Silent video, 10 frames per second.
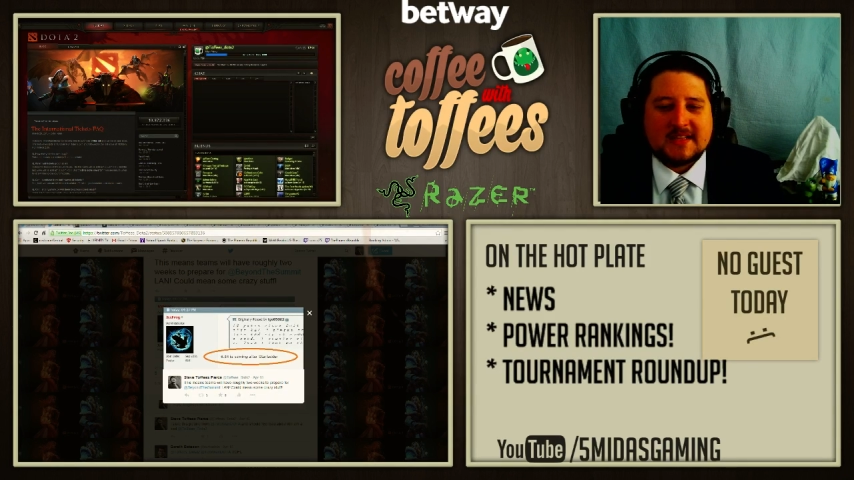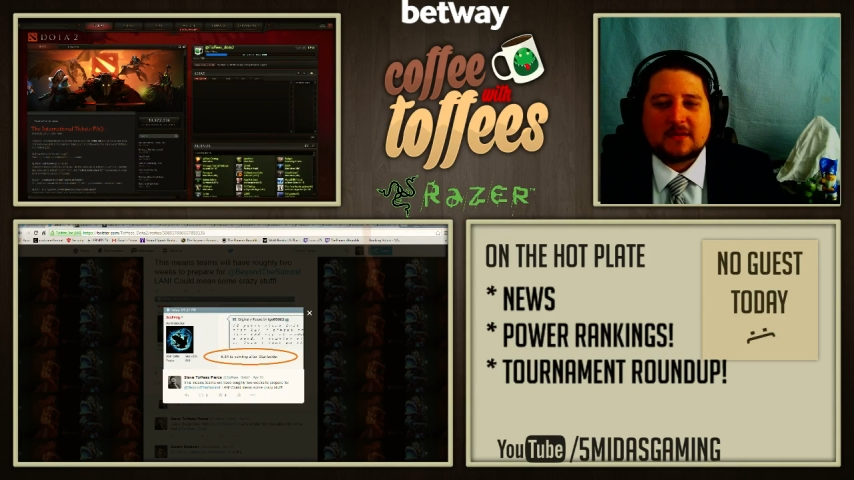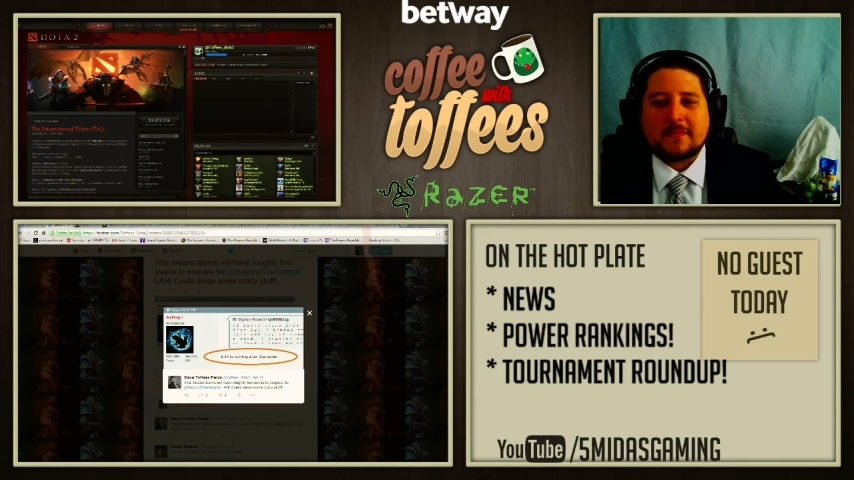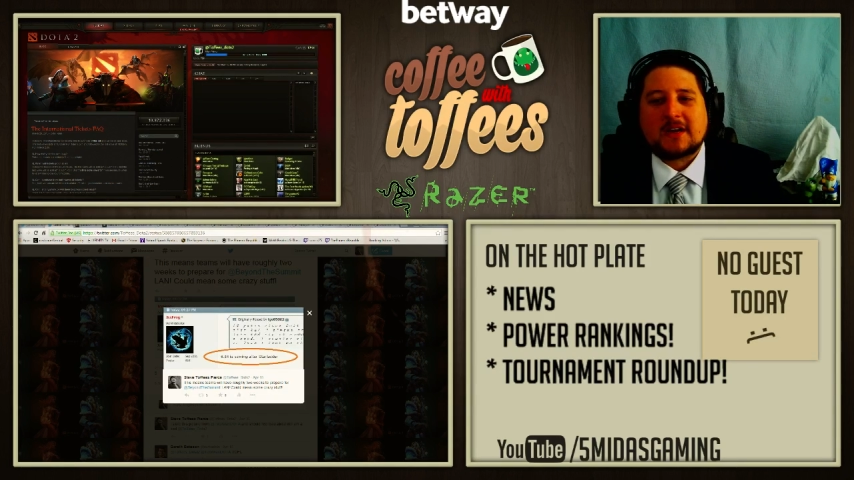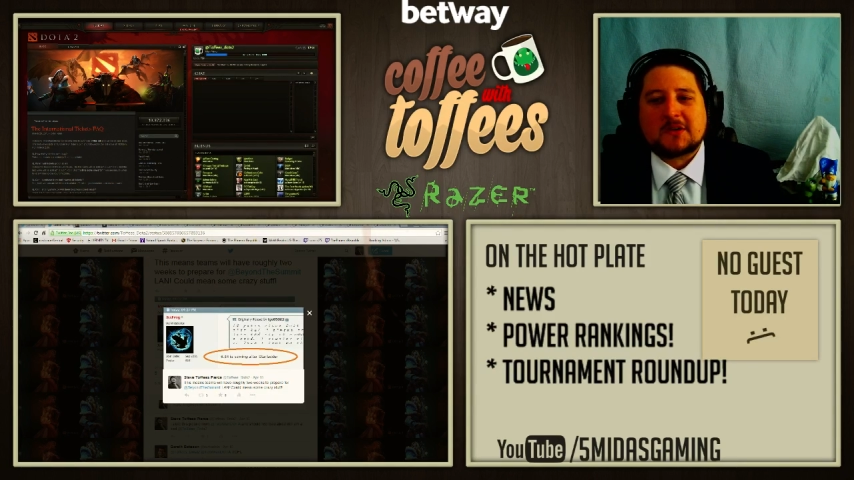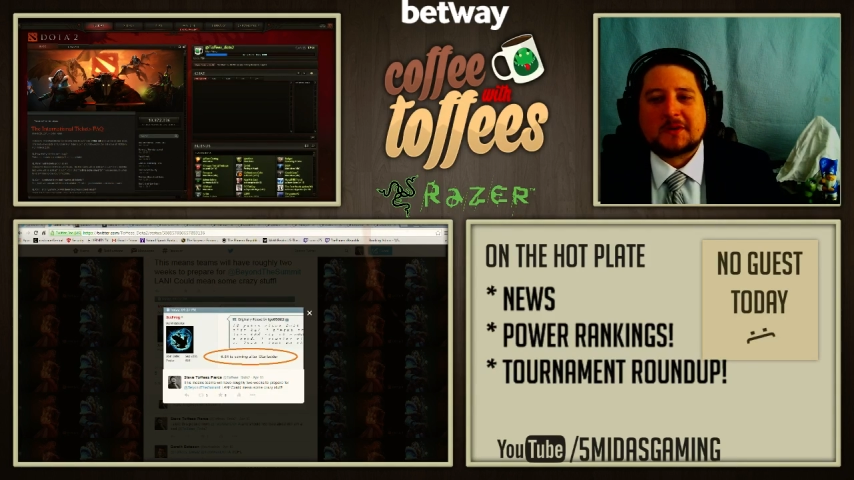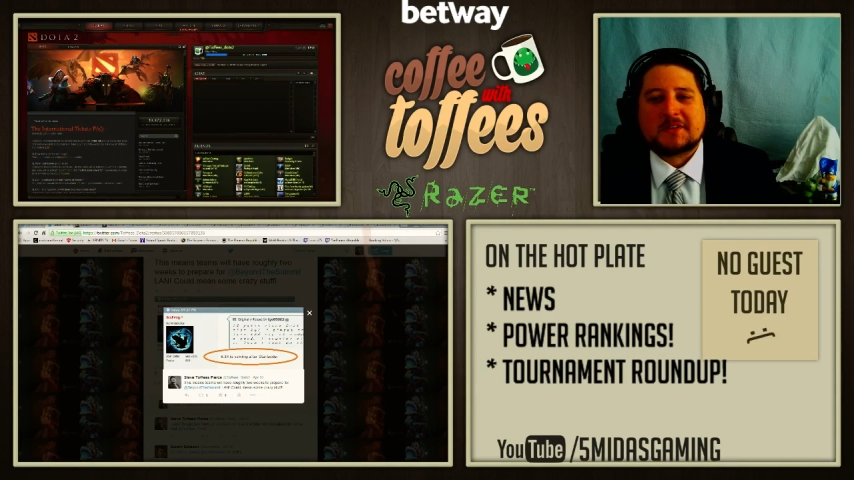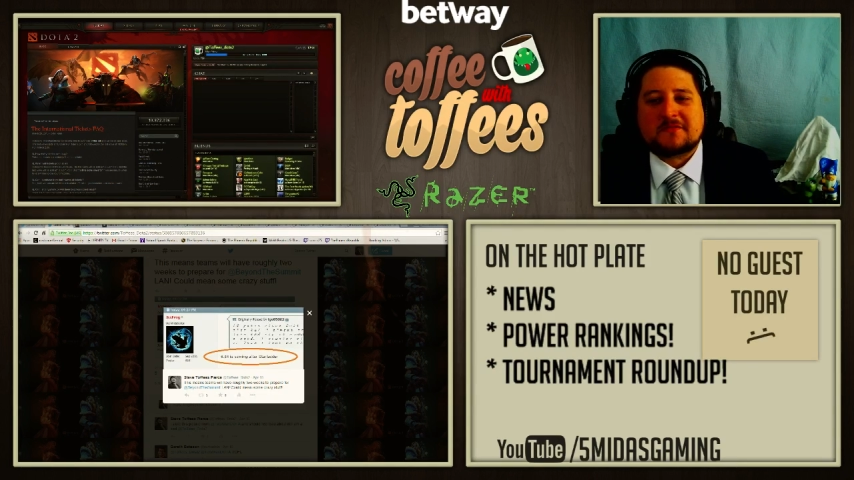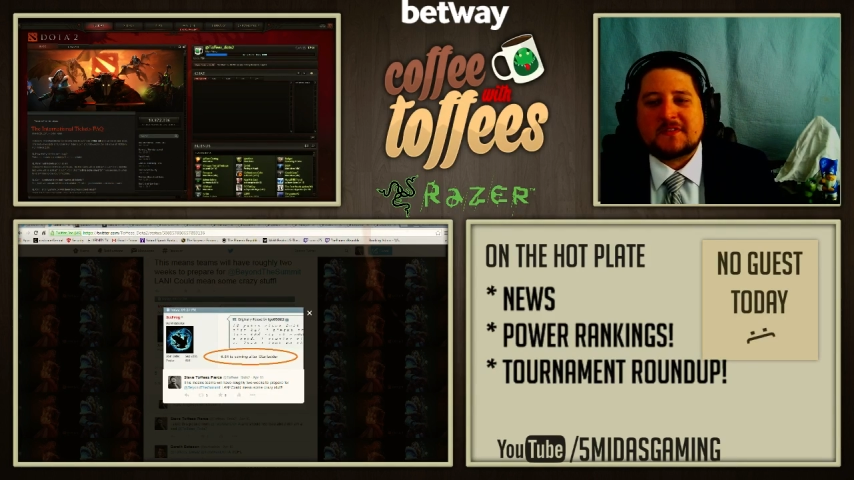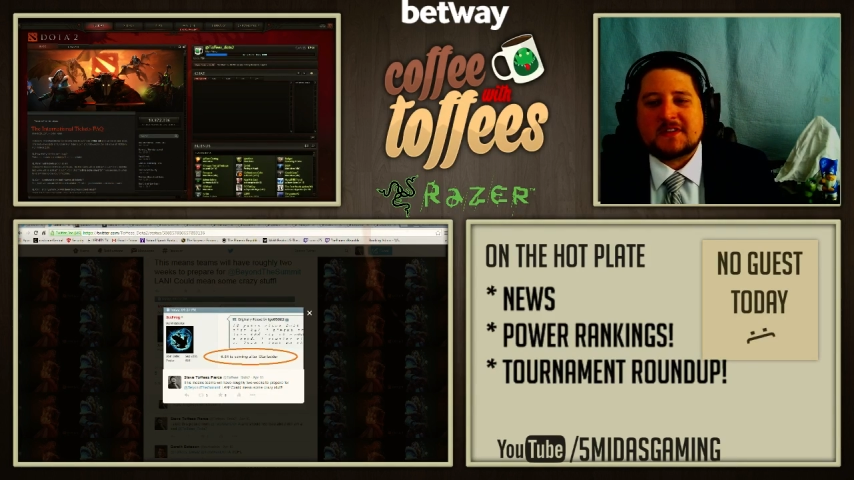and then we are
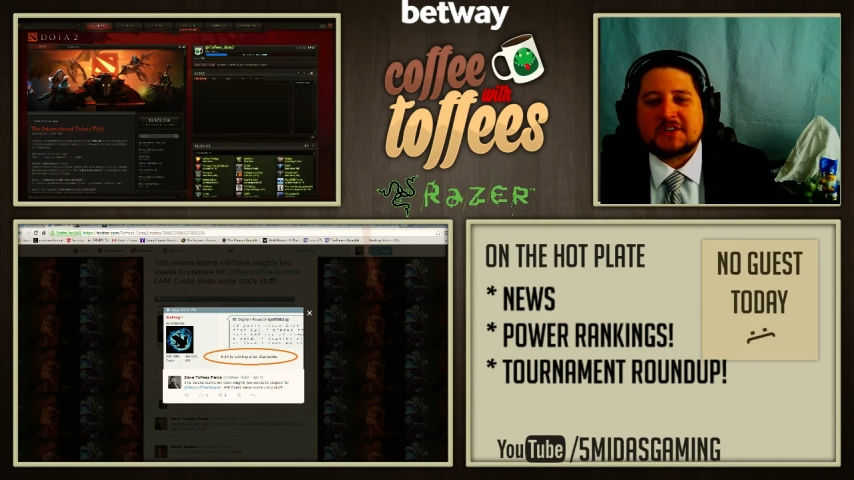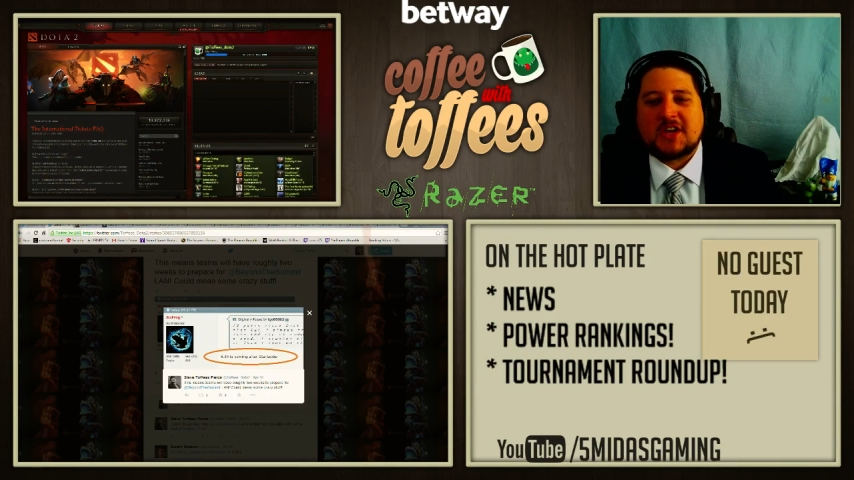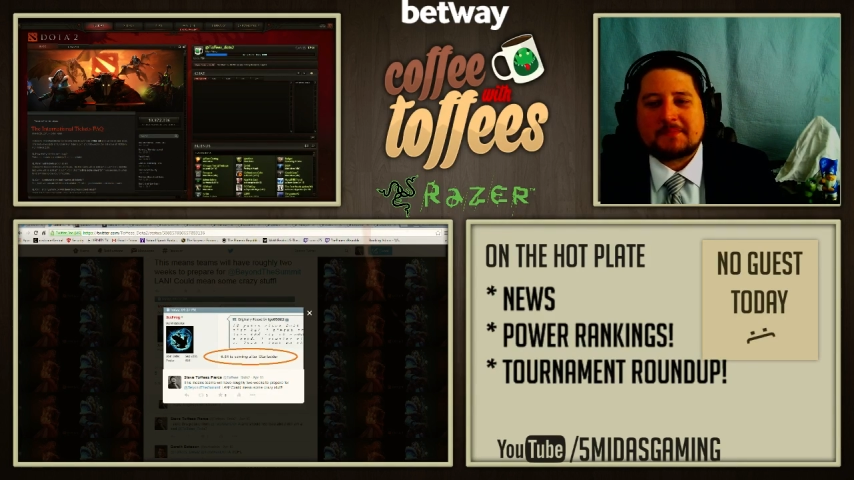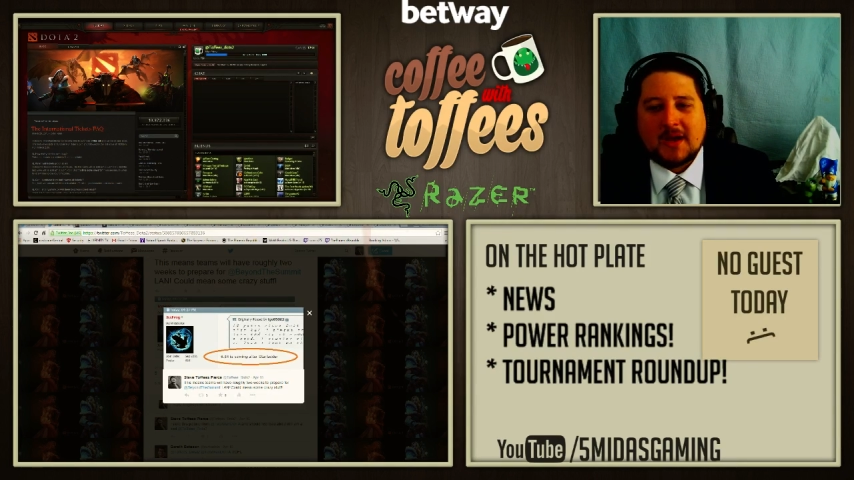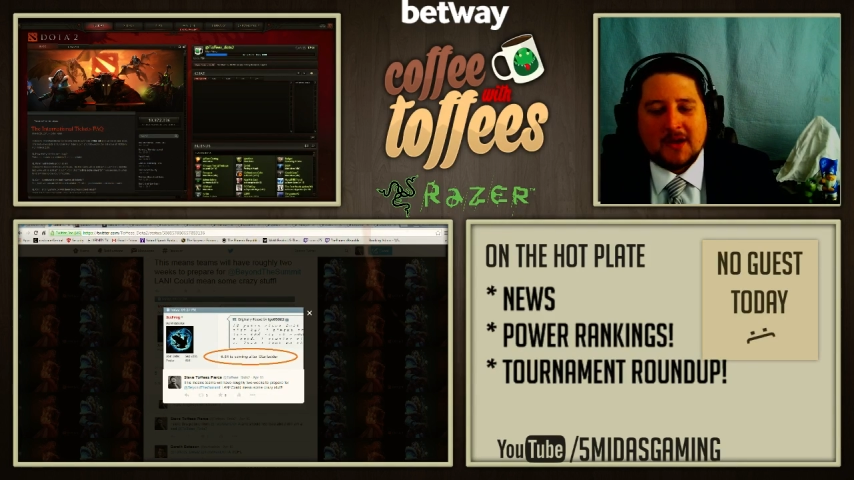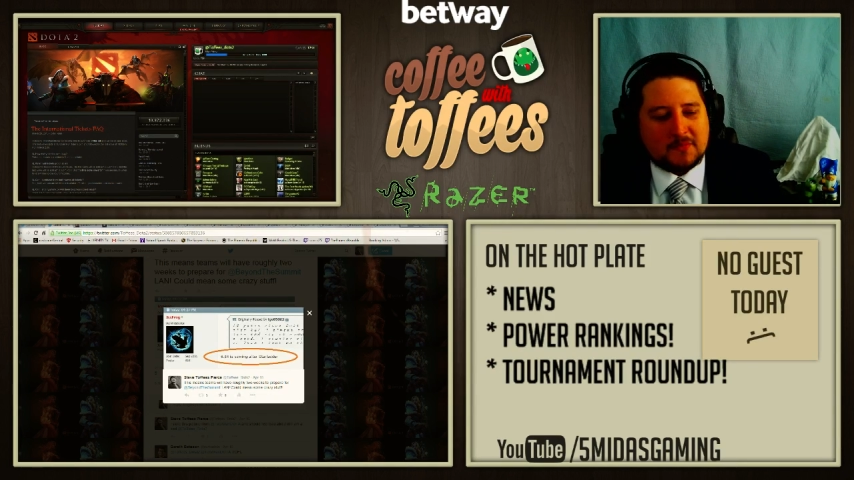going to finish up